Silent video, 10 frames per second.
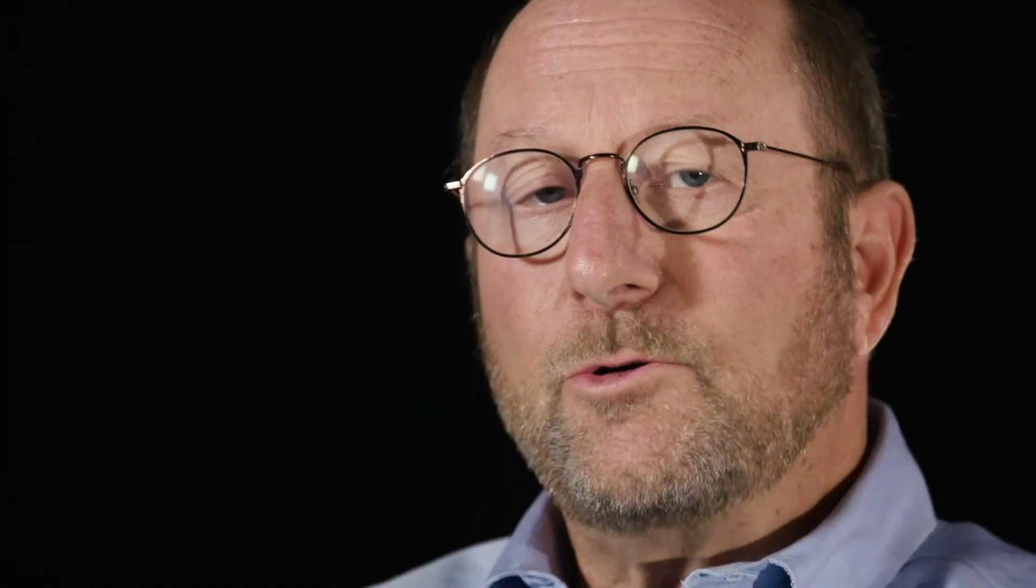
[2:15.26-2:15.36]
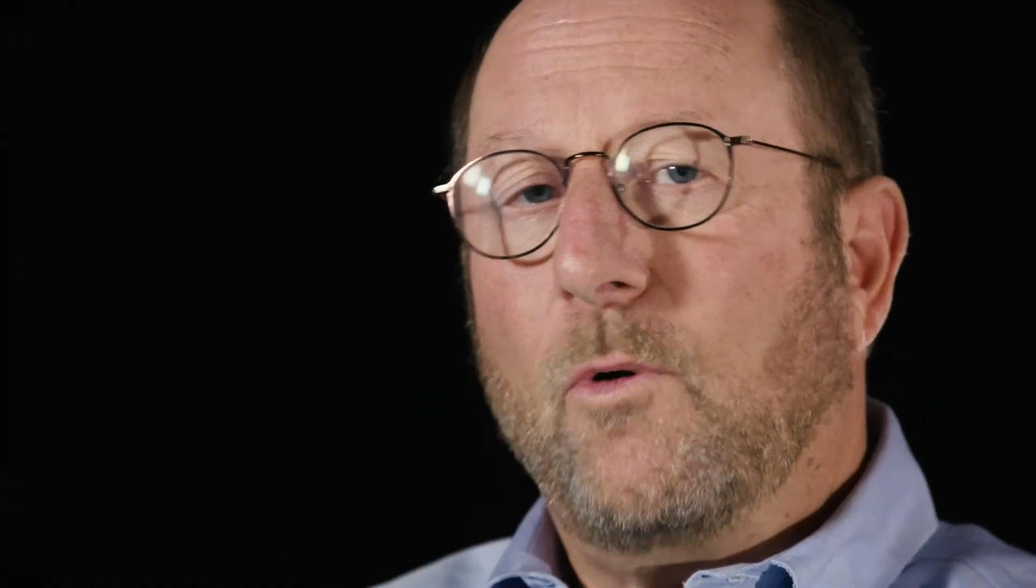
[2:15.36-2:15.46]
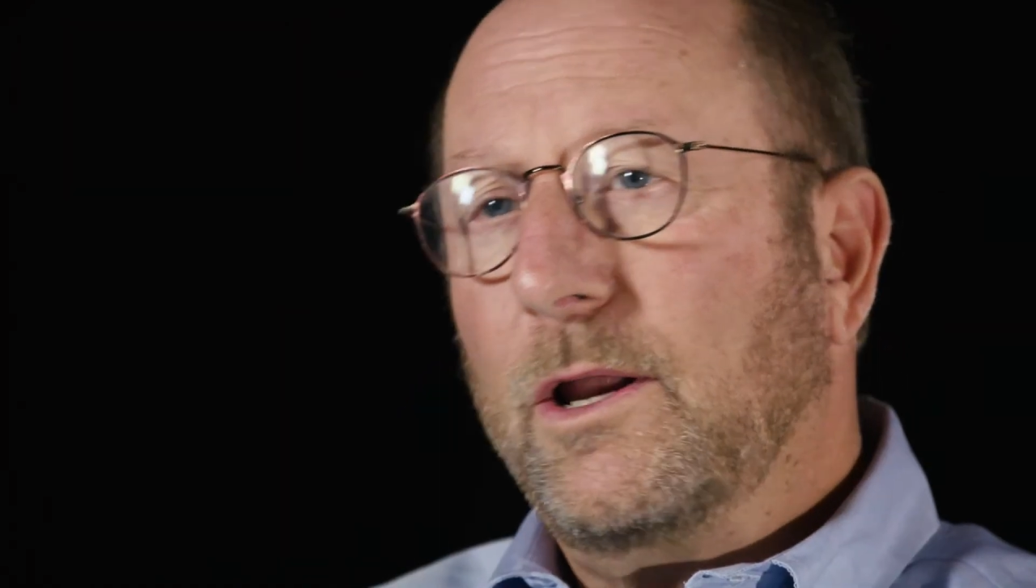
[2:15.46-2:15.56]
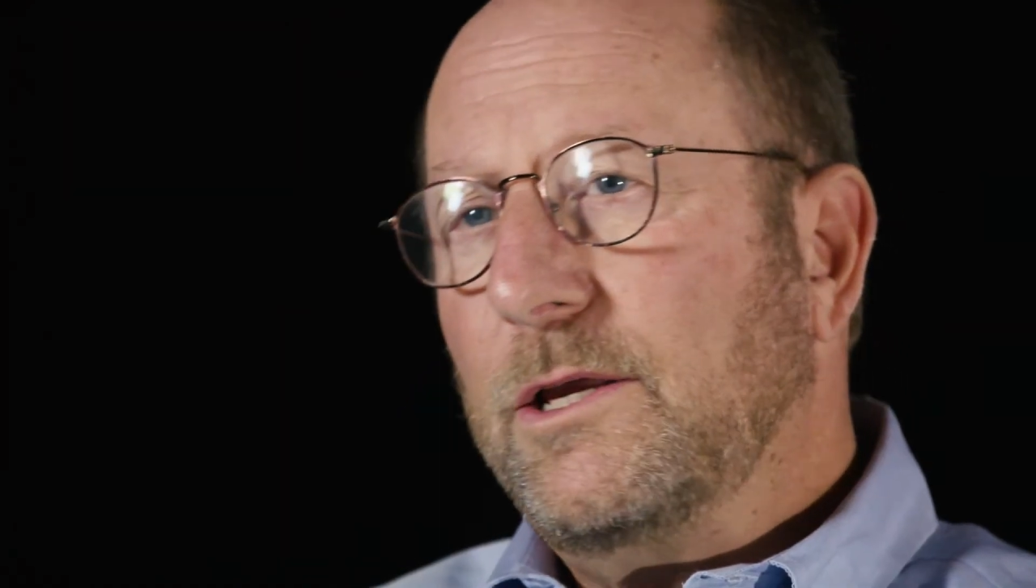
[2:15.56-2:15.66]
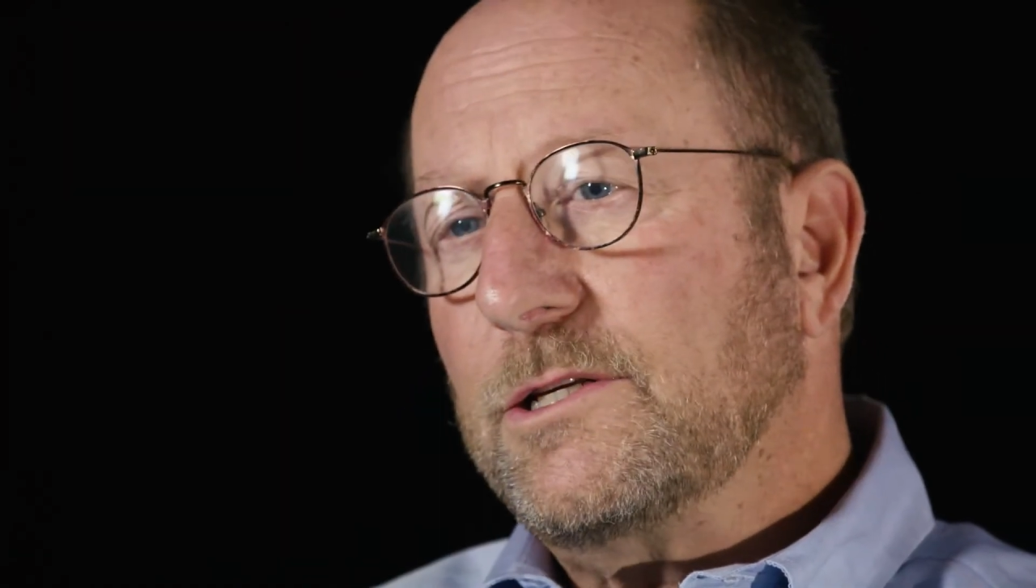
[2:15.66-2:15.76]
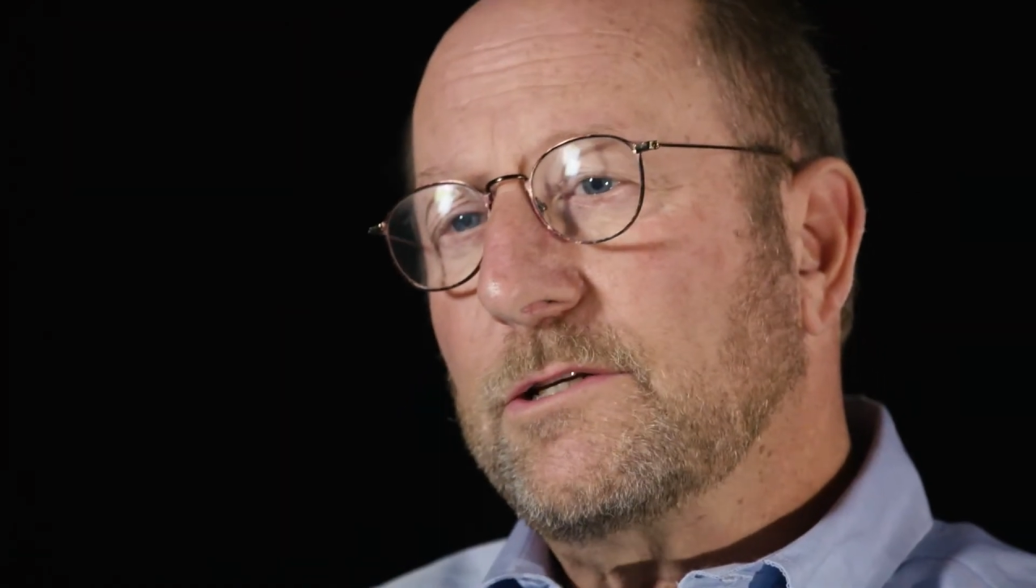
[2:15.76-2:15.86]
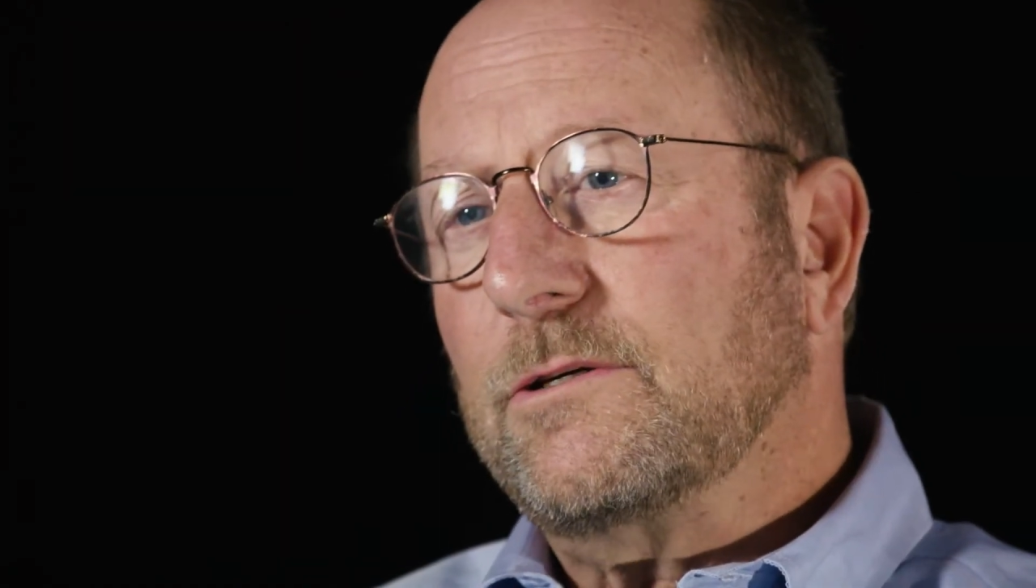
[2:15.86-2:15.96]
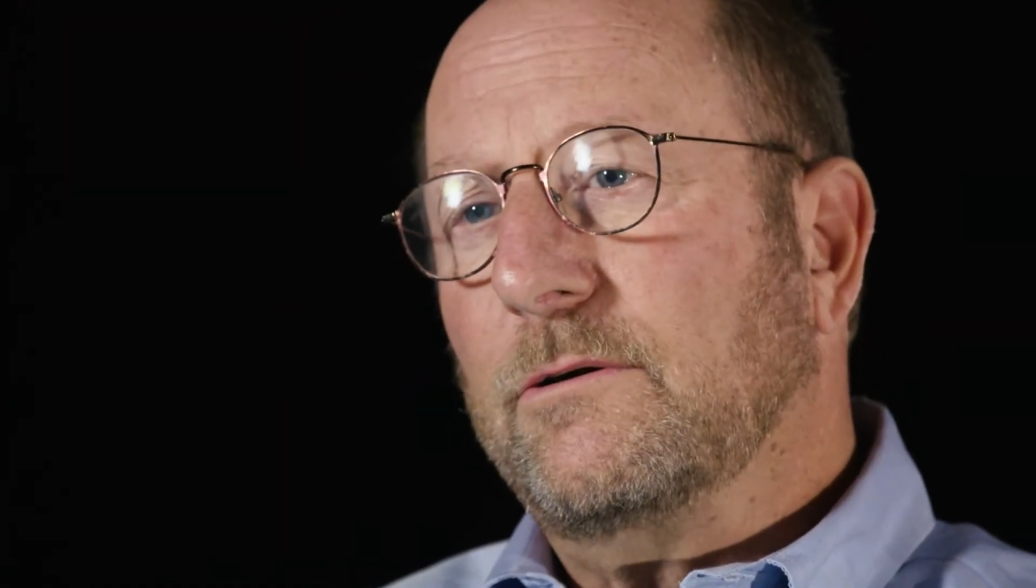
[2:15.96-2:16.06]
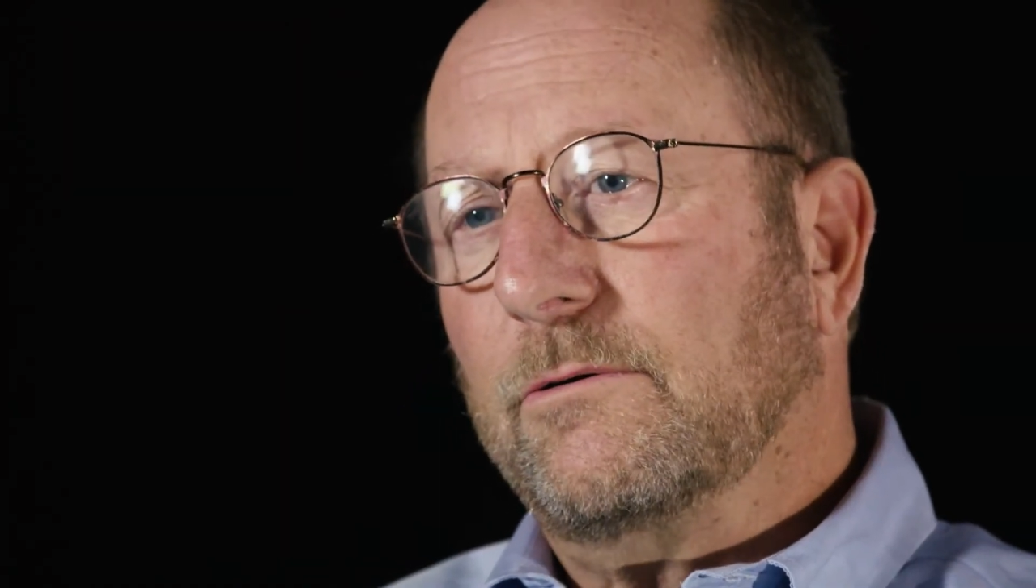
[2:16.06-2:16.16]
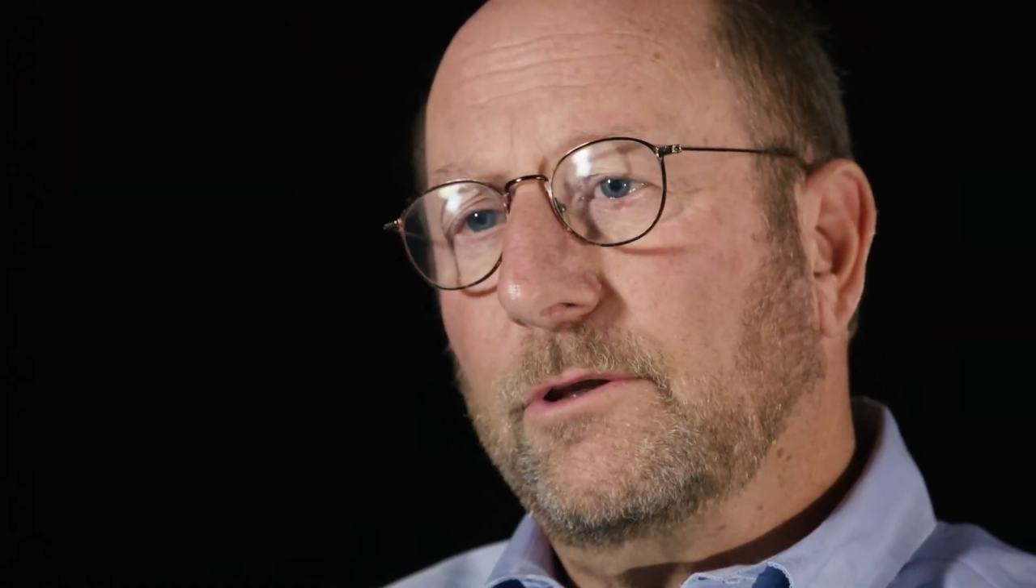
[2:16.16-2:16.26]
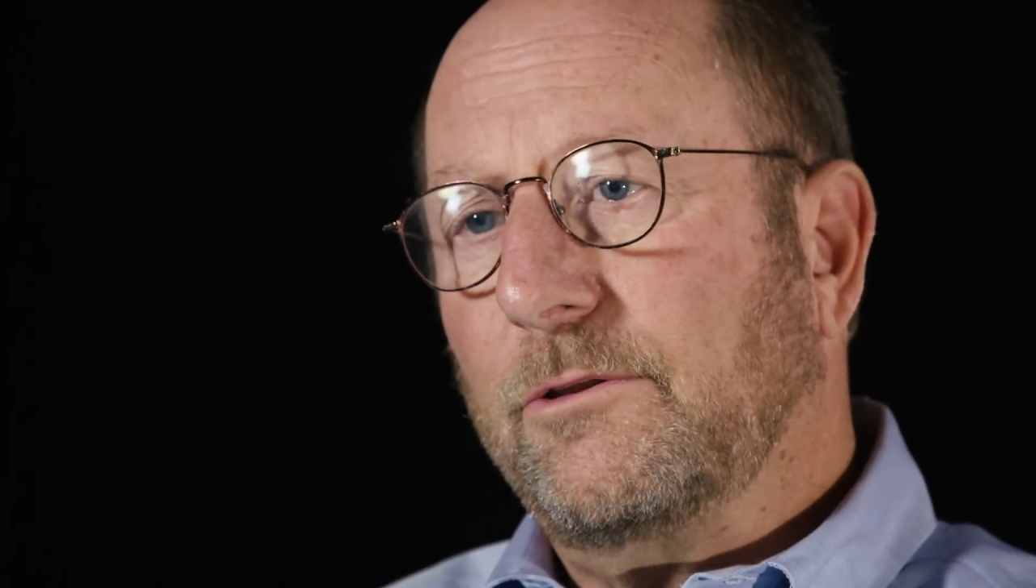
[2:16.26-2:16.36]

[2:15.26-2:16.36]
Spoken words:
20s, early